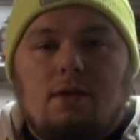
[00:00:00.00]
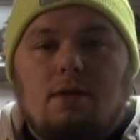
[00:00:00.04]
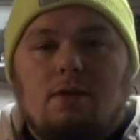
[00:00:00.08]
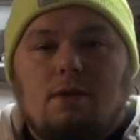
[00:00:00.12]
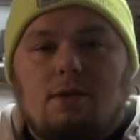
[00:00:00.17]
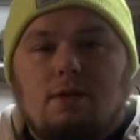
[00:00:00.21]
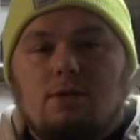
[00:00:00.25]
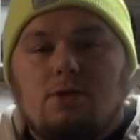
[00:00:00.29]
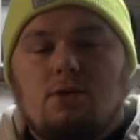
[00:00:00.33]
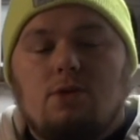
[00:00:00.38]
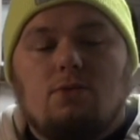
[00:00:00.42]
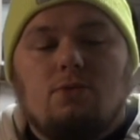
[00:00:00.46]

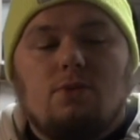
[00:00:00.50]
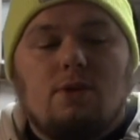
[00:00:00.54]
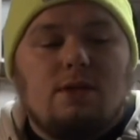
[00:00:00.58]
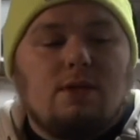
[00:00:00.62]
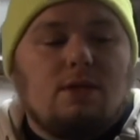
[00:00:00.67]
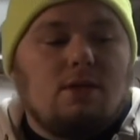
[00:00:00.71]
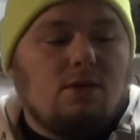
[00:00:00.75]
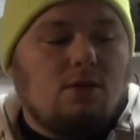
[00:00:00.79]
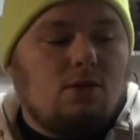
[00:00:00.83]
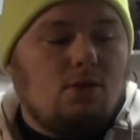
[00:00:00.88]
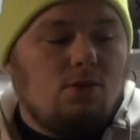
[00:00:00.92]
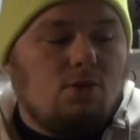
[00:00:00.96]
There's no
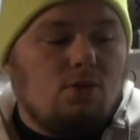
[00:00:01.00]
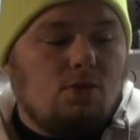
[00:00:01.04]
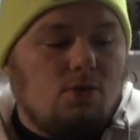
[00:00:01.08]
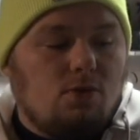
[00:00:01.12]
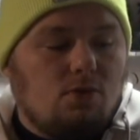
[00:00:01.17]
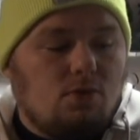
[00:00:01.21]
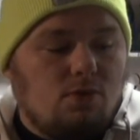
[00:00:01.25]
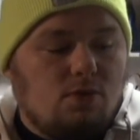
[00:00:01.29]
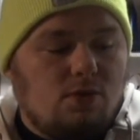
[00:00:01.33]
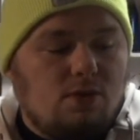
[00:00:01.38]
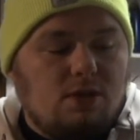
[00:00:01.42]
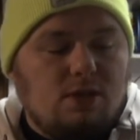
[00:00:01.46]
reason
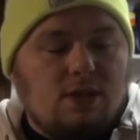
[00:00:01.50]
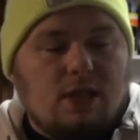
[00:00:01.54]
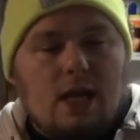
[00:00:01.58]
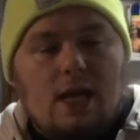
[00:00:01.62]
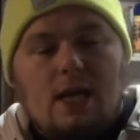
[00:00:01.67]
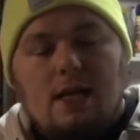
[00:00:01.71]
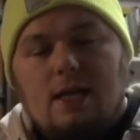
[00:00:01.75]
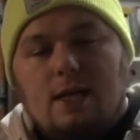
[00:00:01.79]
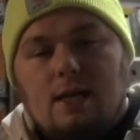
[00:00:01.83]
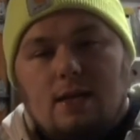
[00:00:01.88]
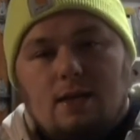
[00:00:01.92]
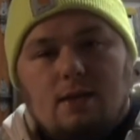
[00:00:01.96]
to
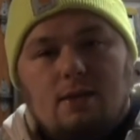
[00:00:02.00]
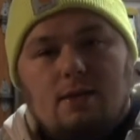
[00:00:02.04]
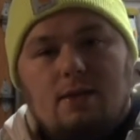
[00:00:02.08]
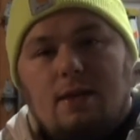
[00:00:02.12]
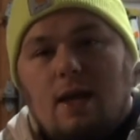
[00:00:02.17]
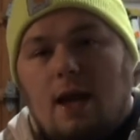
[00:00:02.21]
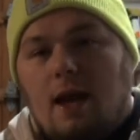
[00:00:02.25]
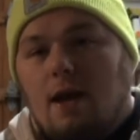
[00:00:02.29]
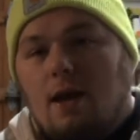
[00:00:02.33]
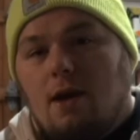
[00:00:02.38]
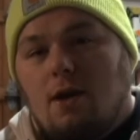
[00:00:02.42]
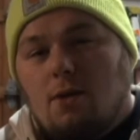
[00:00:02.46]
stay
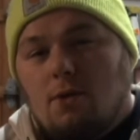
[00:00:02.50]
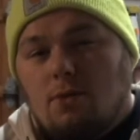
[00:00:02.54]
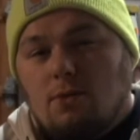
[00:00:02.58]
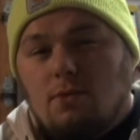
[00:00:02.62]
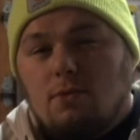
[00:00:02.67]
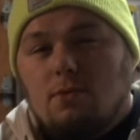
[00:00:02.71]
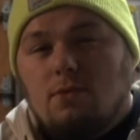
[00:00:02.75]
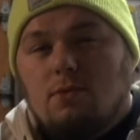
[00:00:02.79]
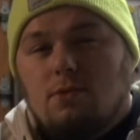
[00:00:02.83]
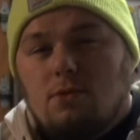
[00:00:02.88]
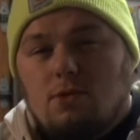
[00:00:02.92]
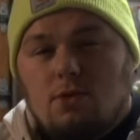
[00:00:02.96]

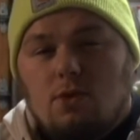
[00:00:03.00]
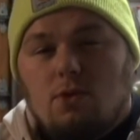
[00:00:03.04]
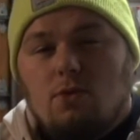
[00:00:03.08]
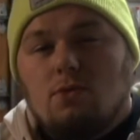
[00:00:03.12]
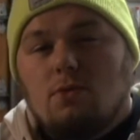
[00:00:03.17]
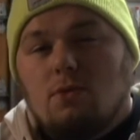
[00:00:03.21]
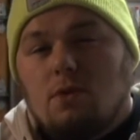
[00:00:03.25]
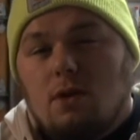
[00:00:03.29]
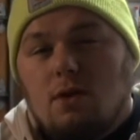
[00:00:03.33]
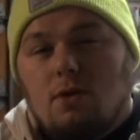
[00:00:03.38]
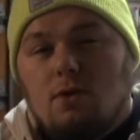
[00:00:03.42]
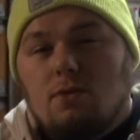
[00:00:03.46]
down so
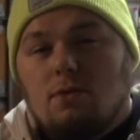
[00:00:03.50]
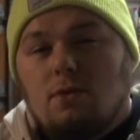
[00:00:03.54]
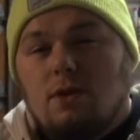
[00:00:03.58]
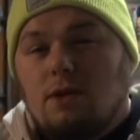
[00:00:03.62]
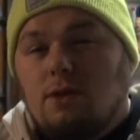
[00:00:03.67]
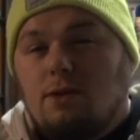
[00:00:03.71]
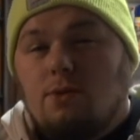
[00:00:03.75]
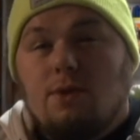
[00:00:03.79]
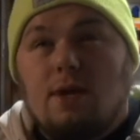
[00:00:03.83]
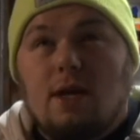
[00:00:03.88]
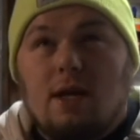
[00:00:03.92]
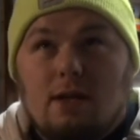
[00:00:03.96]
low that
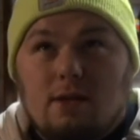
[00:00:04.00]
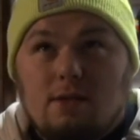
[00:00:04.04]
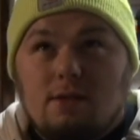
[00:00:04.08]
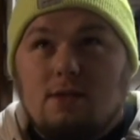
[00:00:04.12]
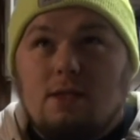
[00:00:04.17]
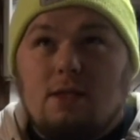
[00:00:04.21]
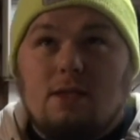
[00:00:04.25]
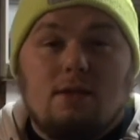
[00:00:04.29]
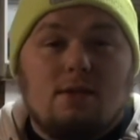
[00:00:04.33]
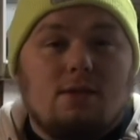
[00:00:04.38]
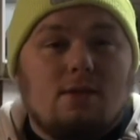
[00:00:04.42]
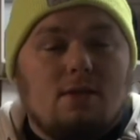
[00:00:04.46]
you can't
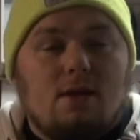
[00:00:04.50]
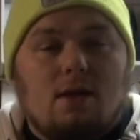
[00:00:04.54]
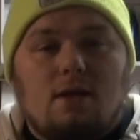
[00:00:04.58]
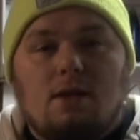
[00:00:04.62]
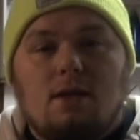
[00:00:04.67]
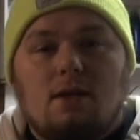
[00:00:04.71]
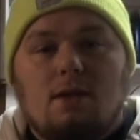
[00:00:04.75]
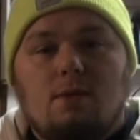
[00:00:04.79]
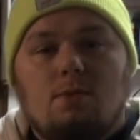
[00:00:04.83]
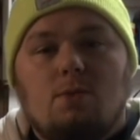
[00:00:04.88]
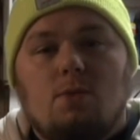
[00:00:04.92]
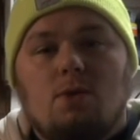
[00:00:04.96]
see the sun
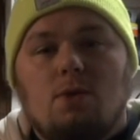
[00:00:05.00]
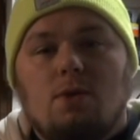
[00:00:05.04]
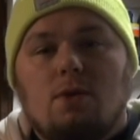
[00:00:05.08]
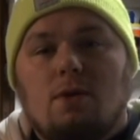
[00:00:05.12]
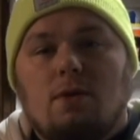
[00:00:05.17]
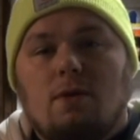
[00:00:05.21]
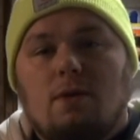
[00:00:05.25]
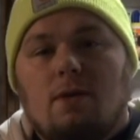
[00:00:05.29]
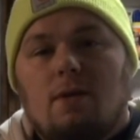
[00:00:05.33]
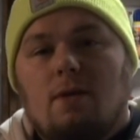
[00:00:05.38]
anymore.